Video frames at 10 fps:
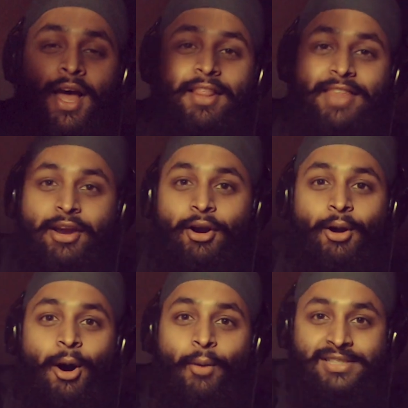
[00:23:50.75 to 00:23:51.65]
They are
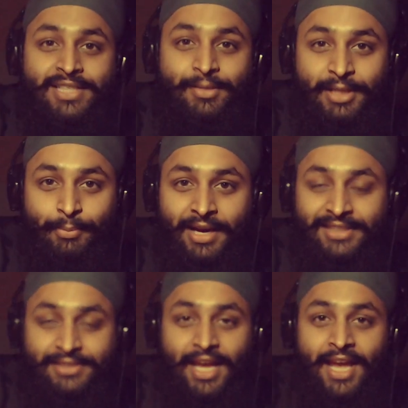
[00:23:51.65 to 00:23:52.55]
always gonna be the
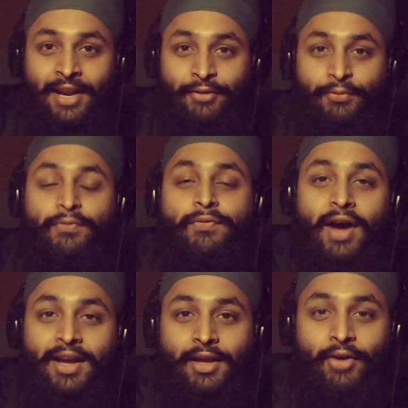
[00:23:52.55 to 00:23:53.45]
best. And
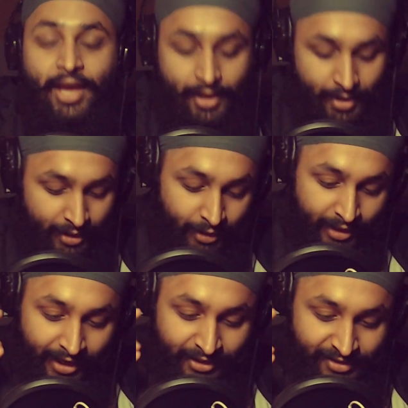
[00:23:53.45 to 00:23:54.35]
fuck, okay,
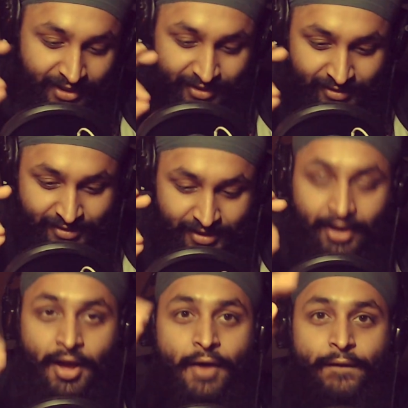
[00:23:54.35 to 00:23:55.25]
can I just say this on the side?